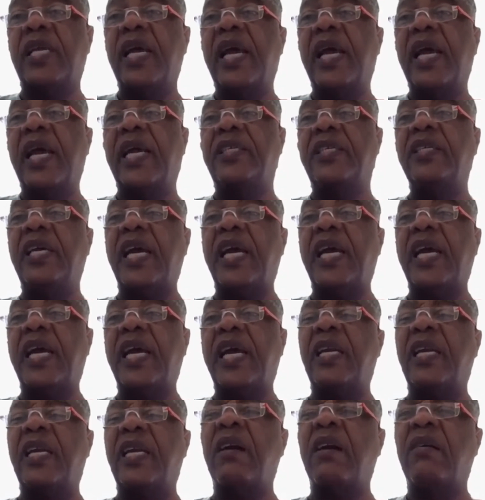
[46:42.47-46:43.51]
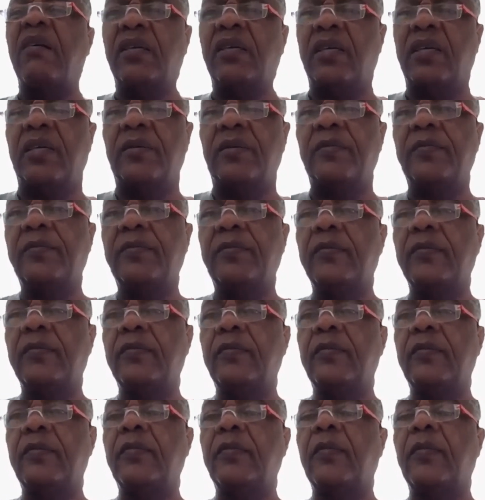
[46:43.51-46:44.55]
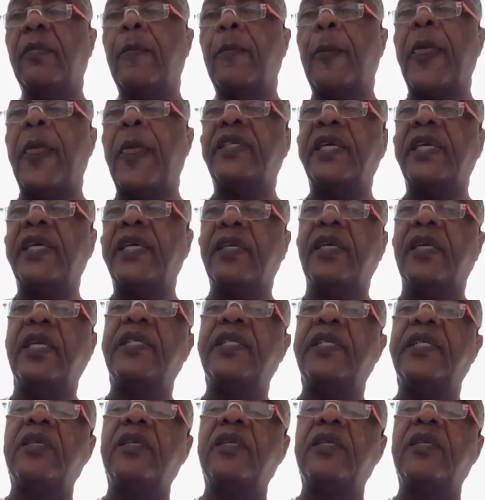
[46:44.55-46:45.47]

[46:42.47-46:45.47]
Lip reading: and that hurt her. I said to her, listen to